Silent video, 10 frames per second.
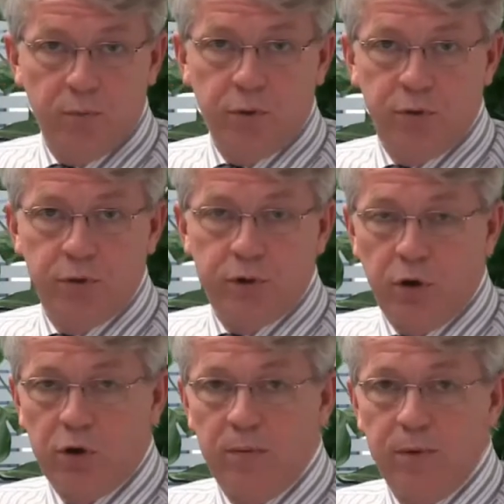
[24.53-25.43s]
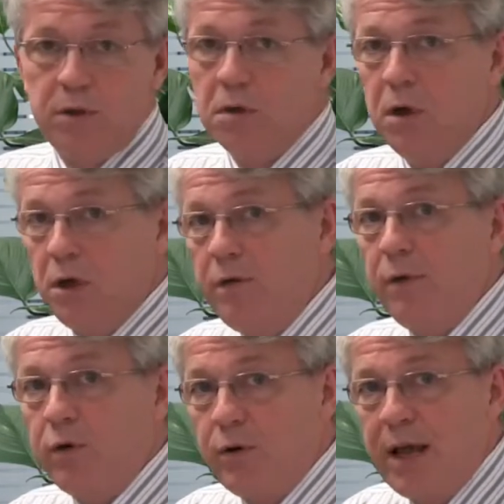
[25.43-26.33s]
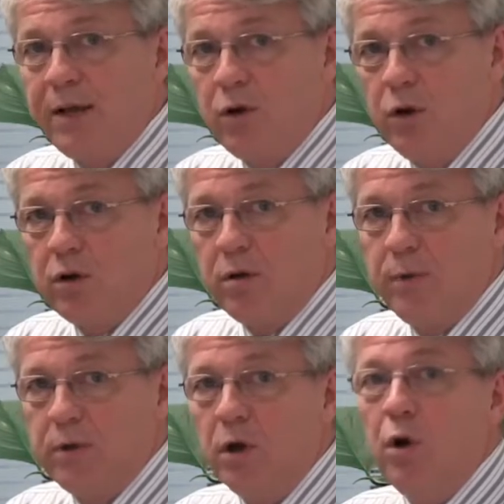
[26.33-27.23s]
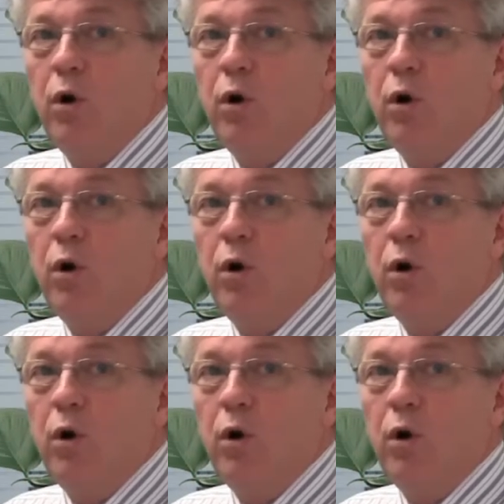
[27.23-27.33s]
produce documents, even create documents,